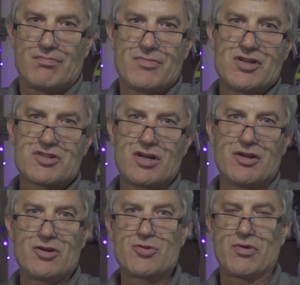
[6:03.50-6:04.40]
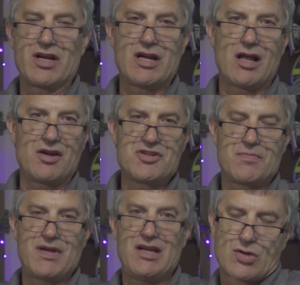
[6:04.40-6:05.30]
just under $20 a
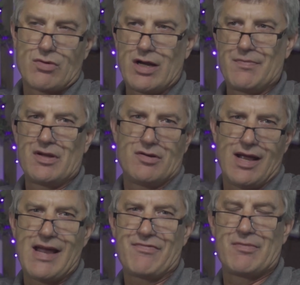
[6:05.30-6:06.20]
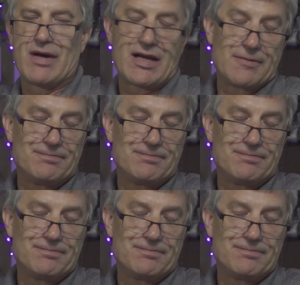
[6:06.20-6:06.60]
piece. Quite a bit, half the money.